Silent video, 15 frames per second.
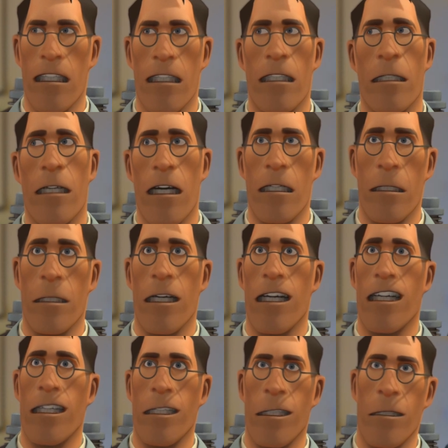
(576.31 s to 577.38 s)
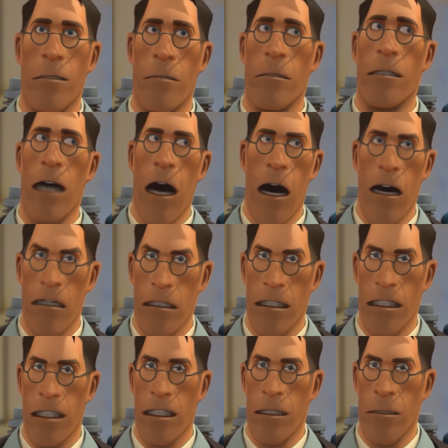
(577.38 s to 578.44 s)
because I need
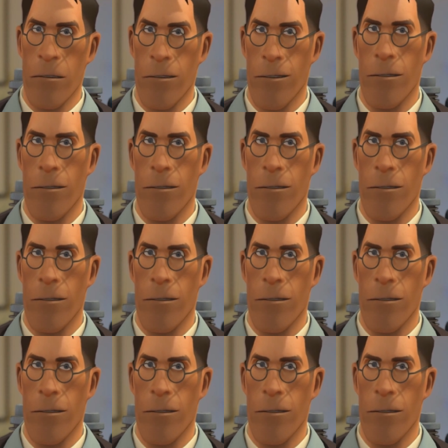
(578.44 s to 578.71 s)
answers.